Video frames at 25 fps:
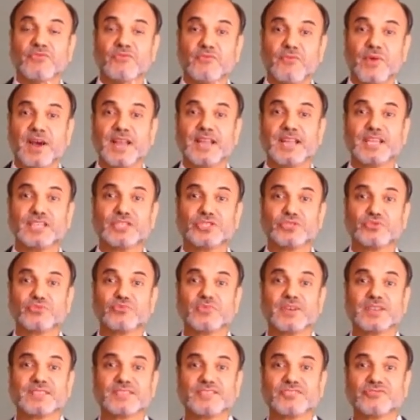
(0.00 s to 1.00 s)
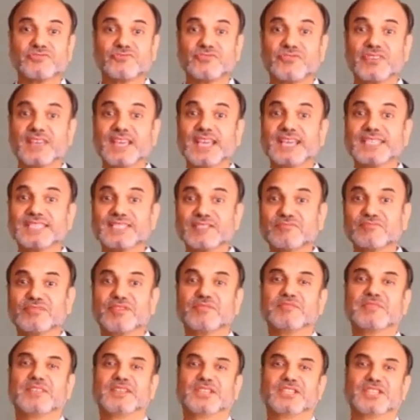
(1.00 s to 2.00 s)
1S, 2S and 3S
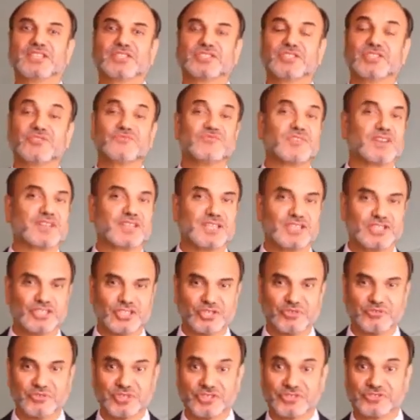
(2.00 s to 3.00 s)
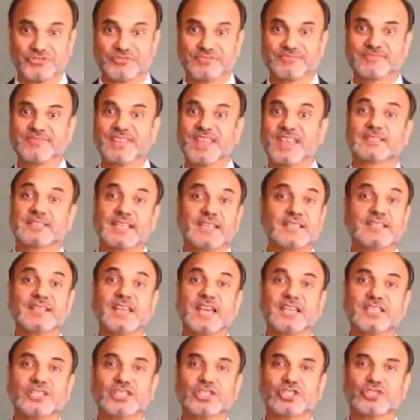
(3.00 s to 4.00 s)
implementation for continuation.
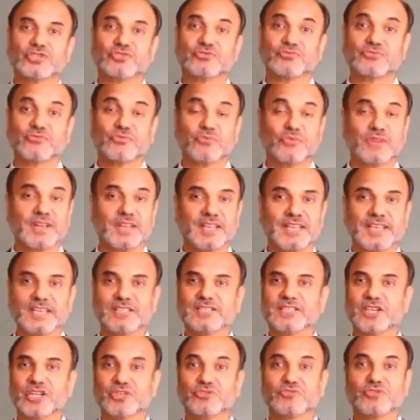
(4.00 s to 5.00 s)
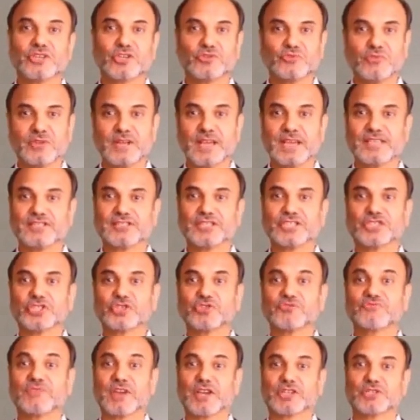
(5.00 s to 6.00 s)
Standardization will lead to
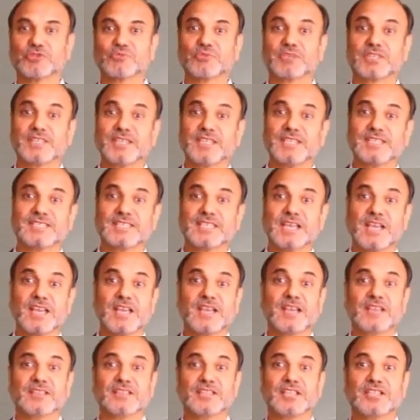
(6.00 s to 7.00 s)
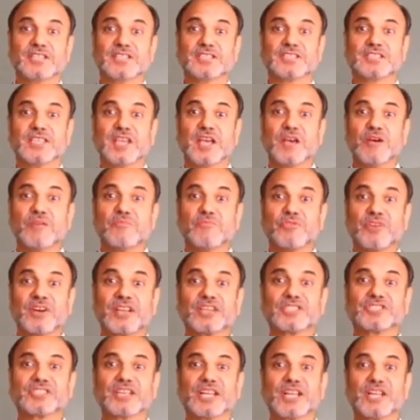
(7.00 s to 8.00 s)
equalization of activities, that is
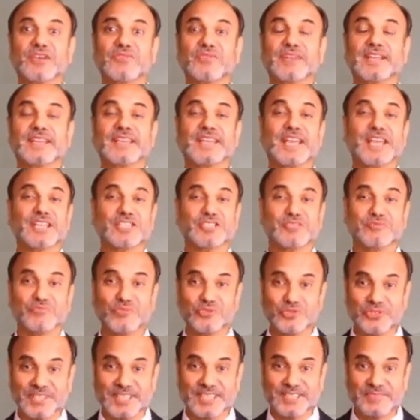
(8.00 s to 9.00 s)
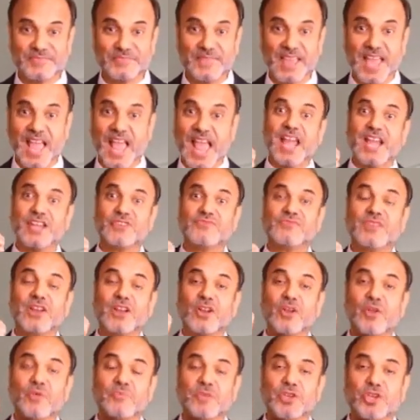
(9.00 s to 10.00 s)
production leveling and smoothing. It
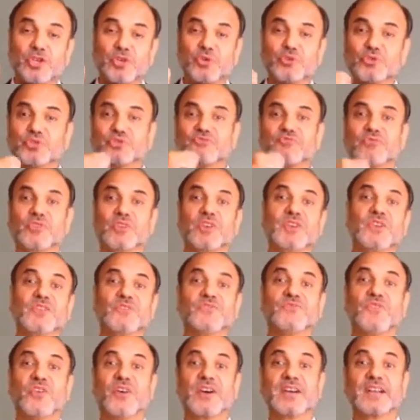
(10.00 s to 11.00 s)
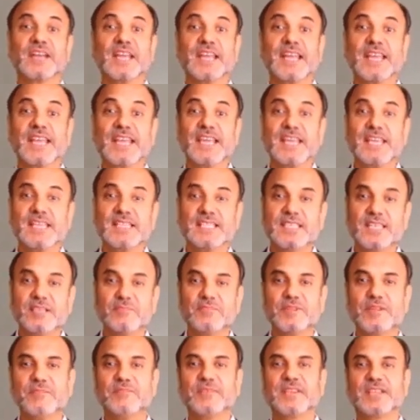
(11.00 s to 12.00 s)
will be useful for easy
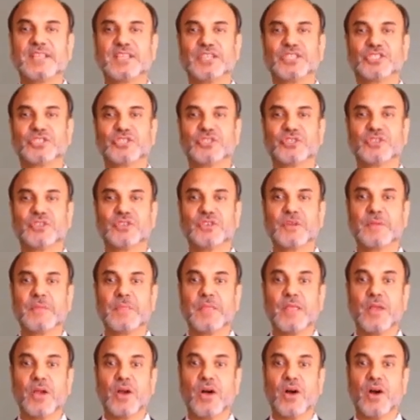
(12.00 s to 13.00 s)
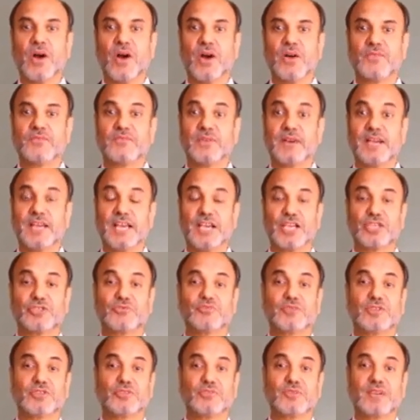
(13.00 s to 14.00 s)
implementation of
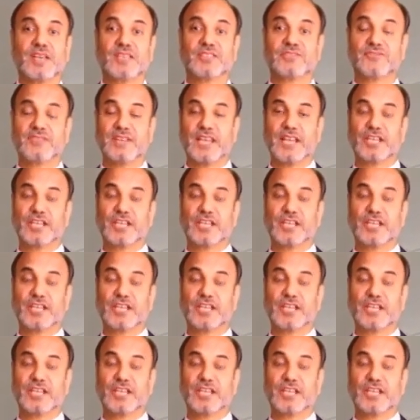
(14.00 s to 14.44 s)
S1 to S3